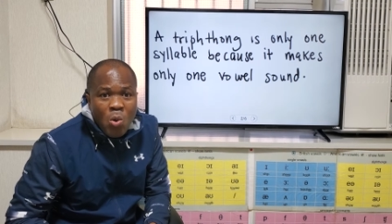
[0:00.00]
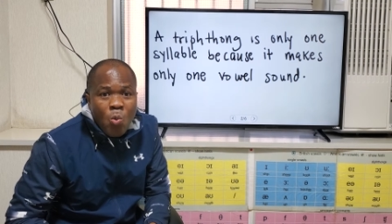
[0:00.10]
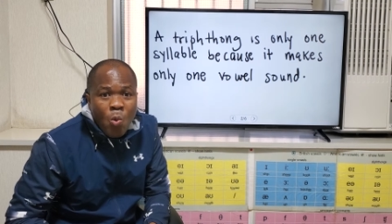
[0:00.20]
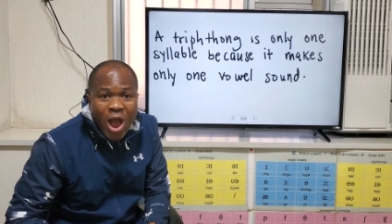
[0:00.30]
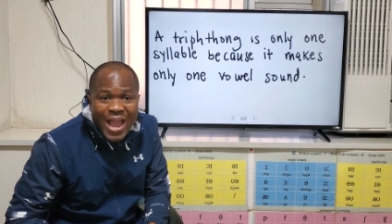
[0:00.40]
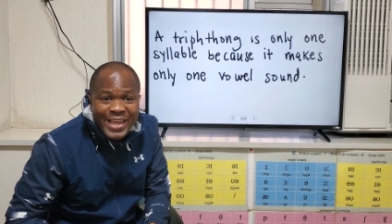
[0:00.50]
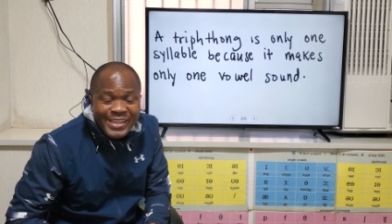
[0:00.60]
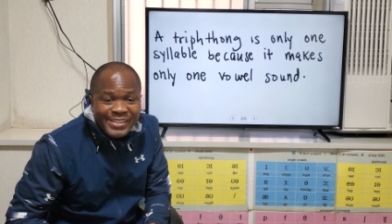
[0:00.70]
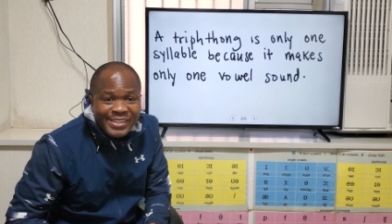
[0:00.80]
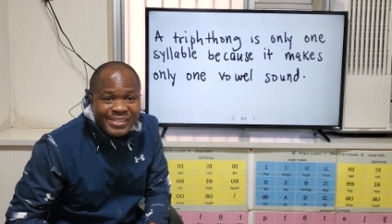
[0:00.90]
Why
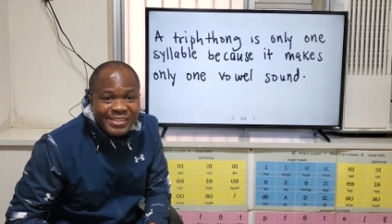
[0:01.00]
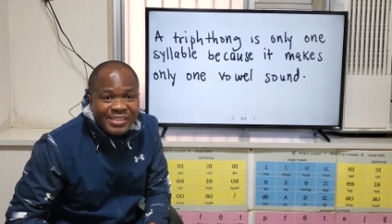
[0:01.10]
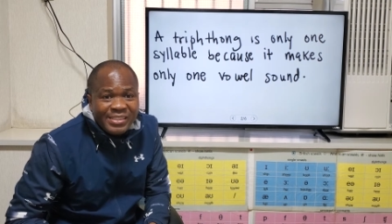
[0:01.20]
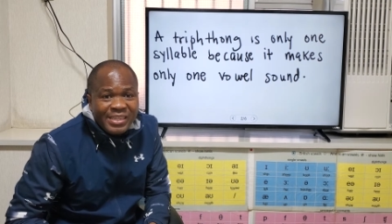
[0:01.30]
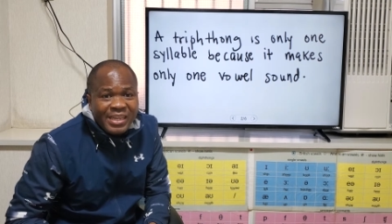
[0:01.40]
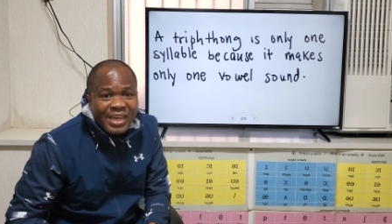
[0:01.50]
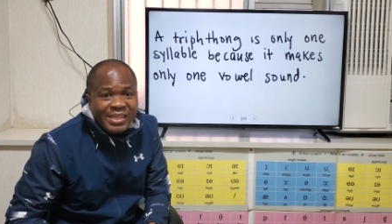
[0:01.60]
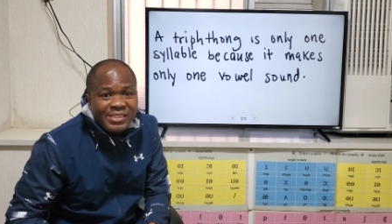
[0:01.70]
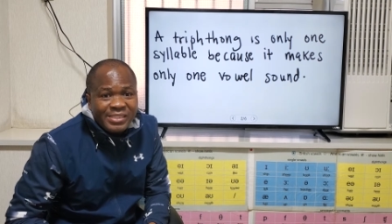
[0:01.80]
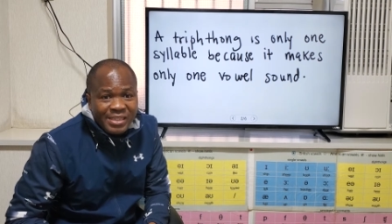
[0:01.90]
is it a
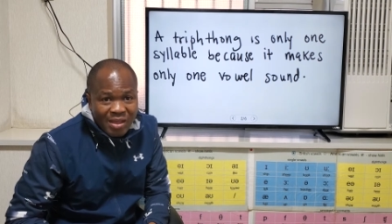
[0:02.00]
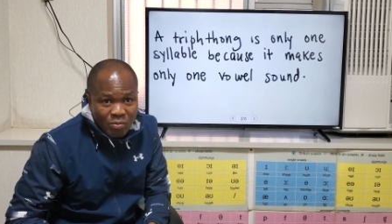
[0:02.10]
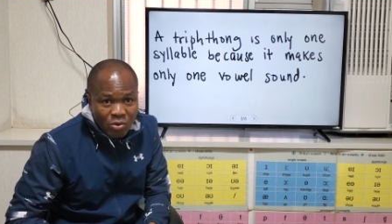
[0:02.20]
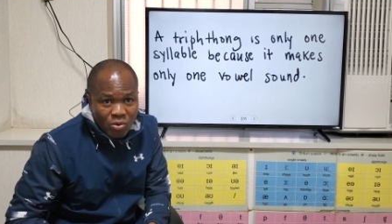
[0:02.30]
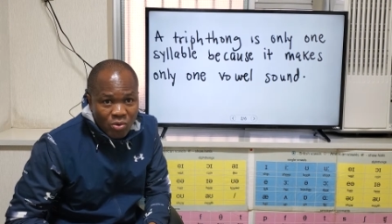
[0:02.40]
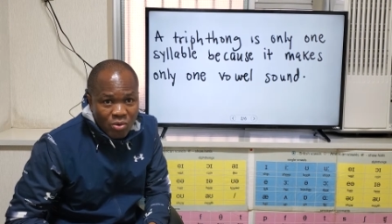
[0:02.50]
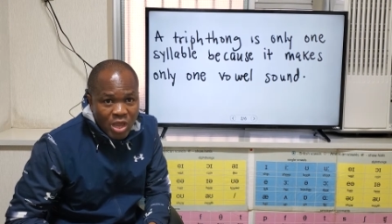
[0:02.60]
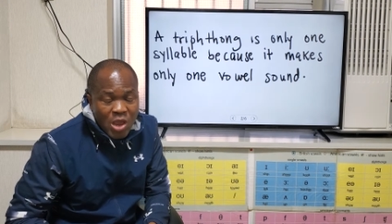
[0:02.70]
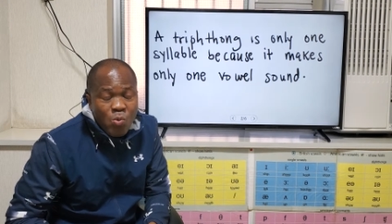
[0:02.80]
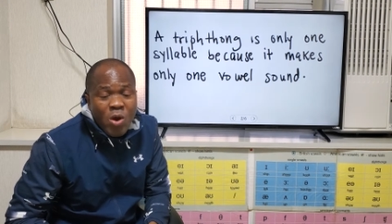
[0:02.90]
syllable?
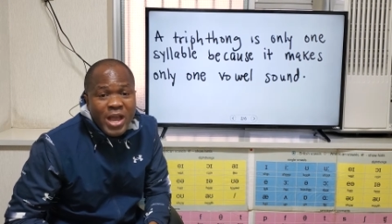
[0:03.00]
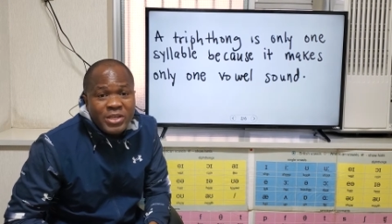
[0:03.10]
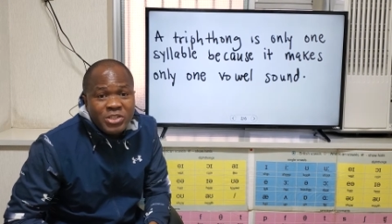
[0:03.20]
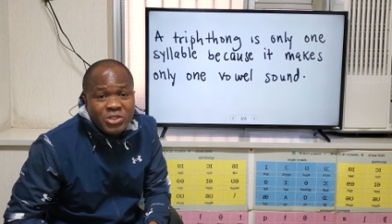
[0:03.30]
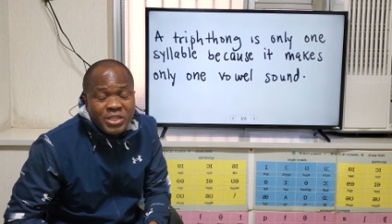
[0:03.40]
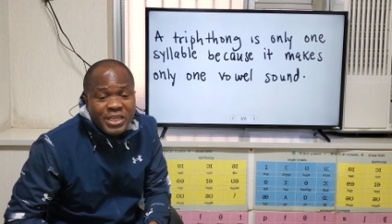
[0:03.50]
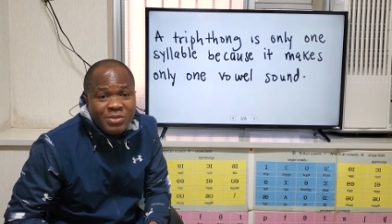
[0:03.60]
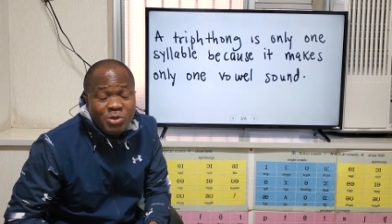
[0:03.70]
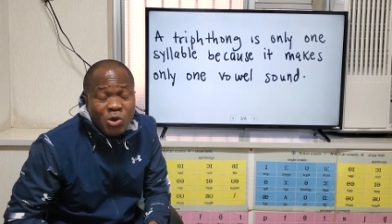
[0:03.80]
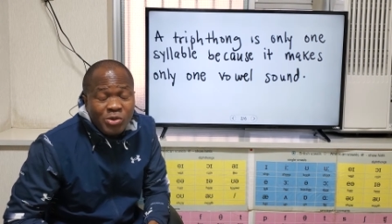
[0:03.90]
And why should
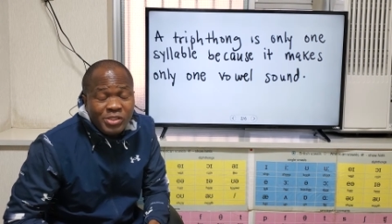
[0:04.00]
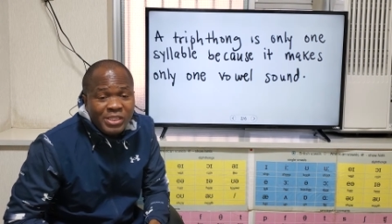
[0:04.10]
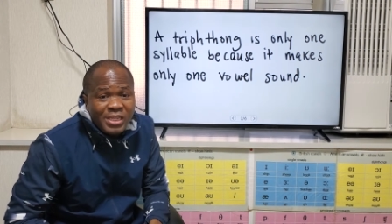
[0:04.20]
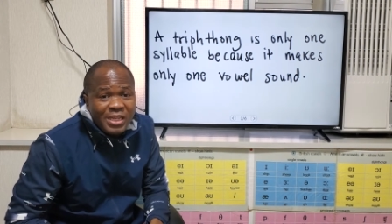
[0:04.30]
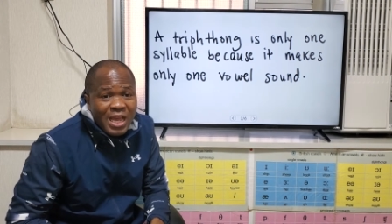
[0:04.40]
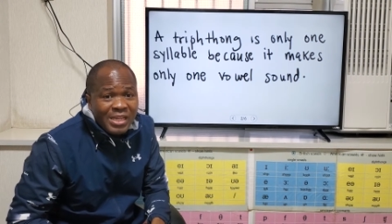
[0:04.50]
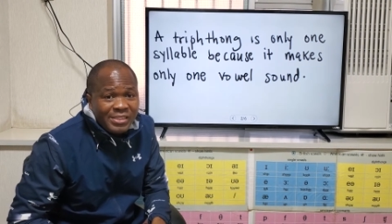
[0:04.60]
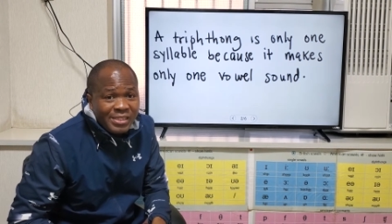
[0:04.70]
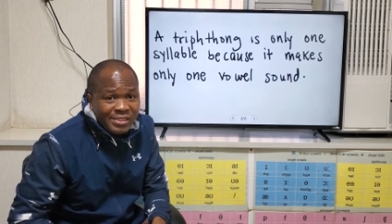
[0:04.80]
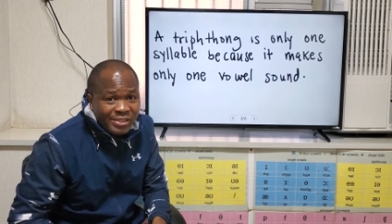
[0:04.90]
it be considered as
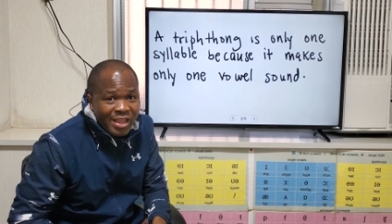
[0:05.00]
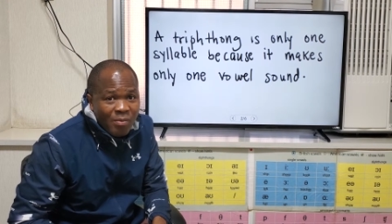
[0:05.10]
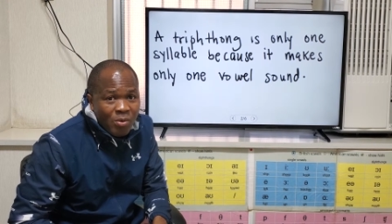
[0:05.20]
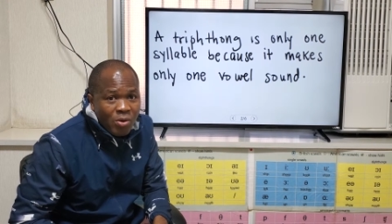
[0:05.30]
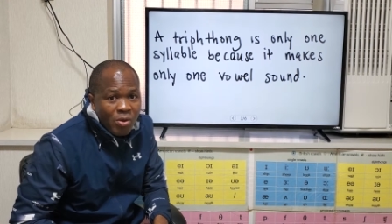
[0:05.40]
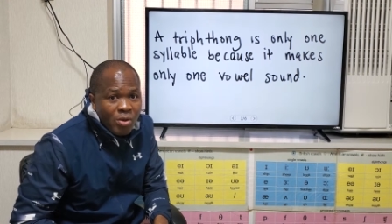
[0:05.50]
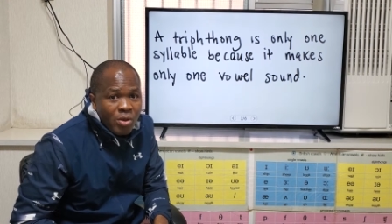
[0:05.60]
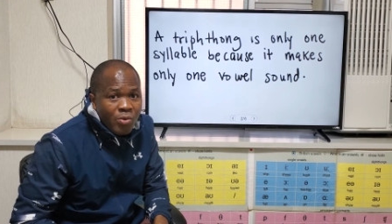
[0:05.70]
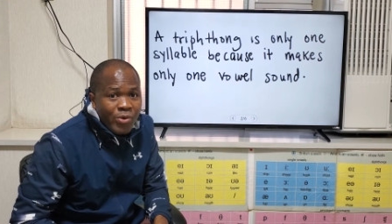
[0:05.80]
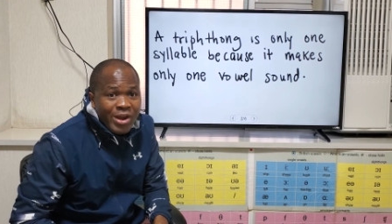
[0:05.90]
a syllable?
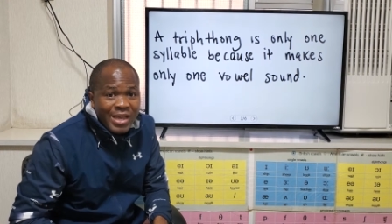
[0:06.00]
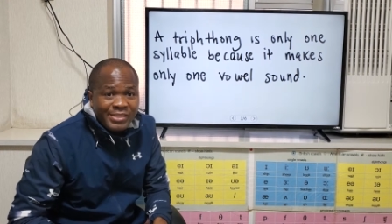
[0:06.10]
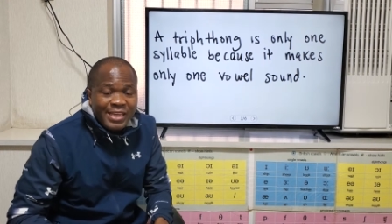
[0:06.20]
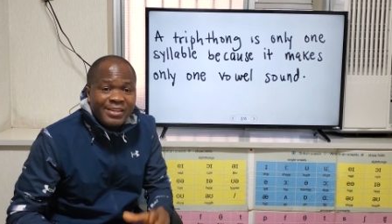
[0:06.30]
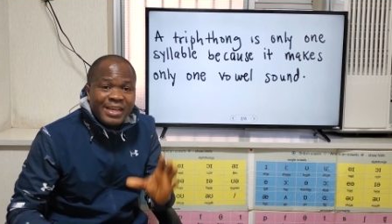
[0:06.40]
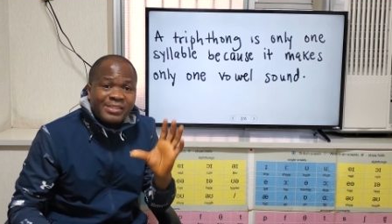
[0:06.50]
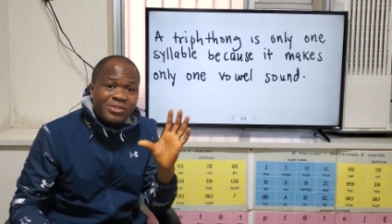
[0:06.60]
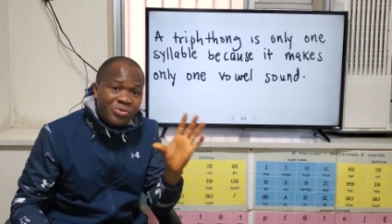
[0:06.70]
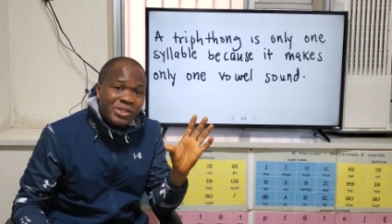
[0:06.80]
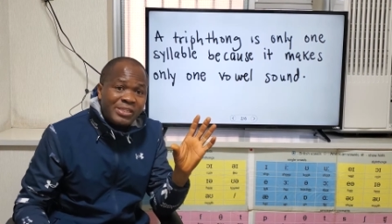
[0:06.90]
Whereas it has
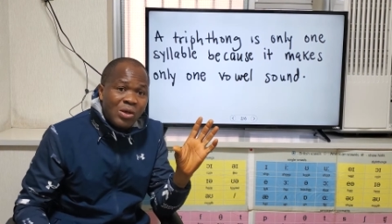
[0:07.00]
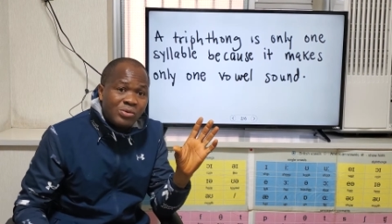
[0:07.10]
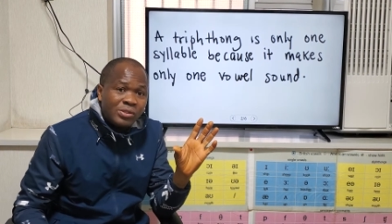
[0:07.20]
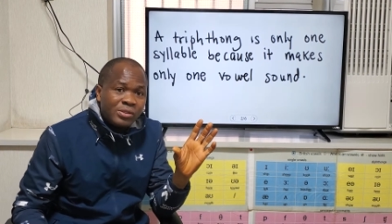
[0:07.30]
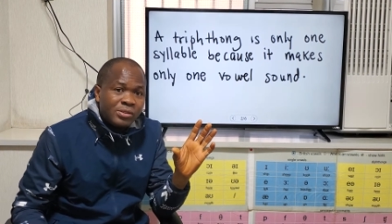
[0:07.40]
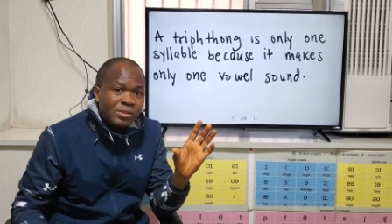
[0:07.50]
three sounds.